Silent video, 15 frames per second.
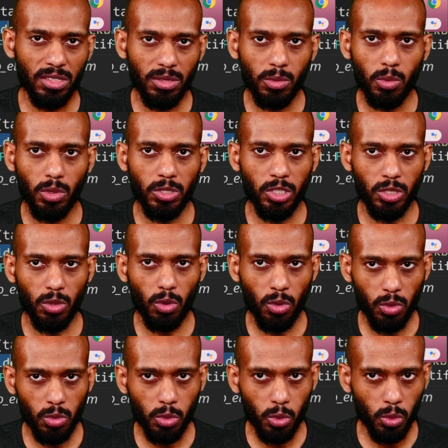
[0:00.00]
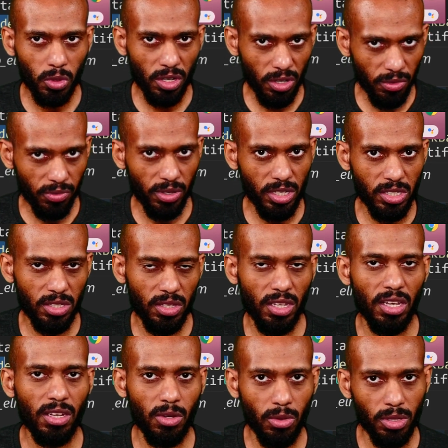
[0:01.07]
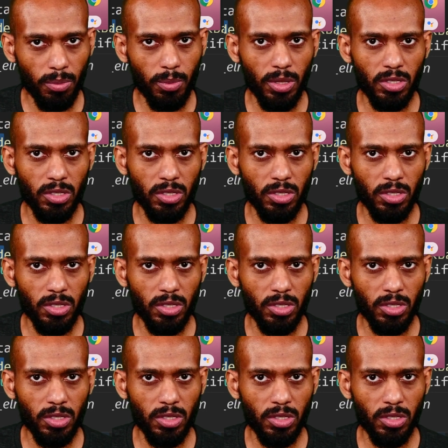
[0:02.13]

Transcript: widget, or do the refresh thing on the page.